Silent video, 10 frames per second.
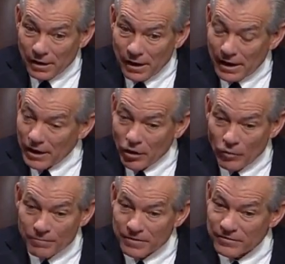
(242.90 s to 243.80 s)
And I
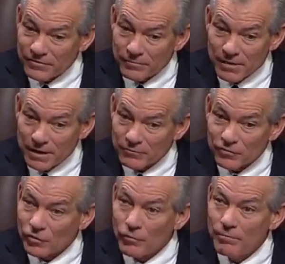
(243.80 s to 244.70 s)
hope this isn't become
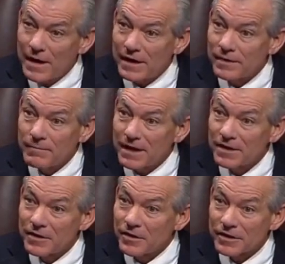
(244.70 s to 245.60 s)
so embedded
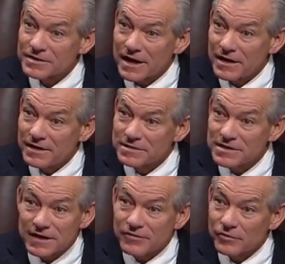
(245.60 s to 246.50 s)
in our psyches
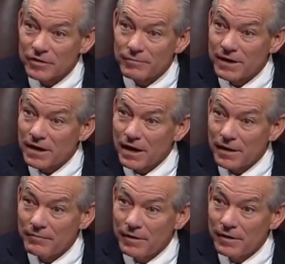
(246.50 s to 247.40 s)
that it's going to
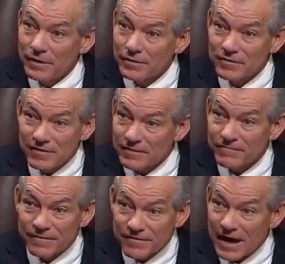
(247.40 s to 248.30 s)
become the
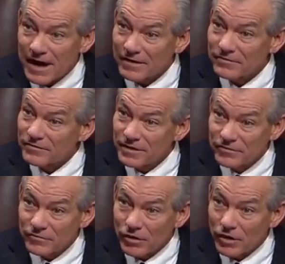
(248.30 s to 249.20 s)
tit-for-tat
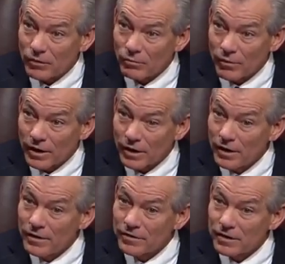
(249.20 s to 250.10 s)
seesaw where
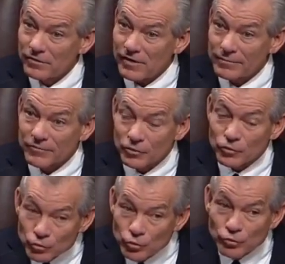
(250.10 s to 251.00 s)
the types of
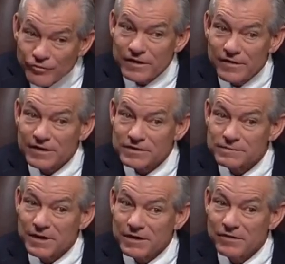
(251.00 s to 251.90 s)
cruelty that's
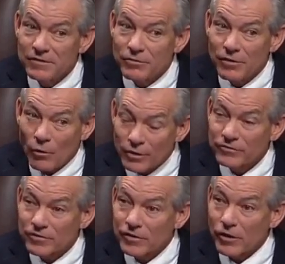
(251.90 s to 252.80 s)
been
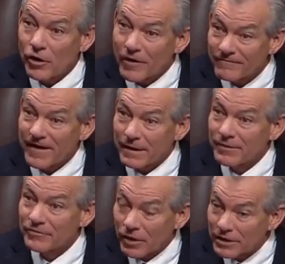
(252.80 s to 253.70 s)
hoisted on our
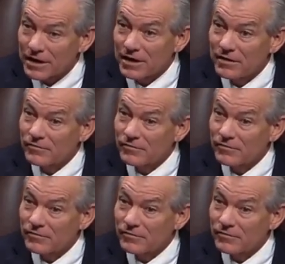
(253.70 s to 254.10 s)
families, our kids,